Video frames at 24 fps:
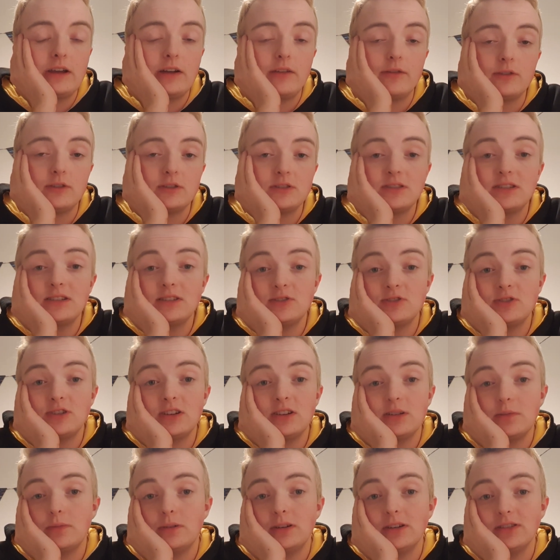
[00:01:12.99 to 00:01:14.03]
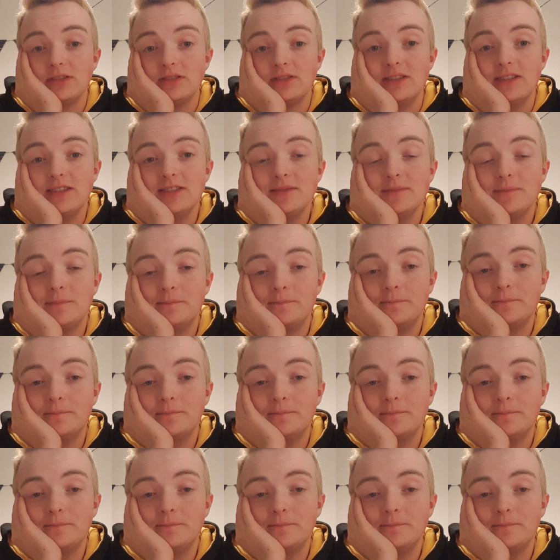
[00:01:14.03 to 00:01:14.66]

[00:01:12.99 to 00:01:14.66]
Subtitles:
average cisgender person is.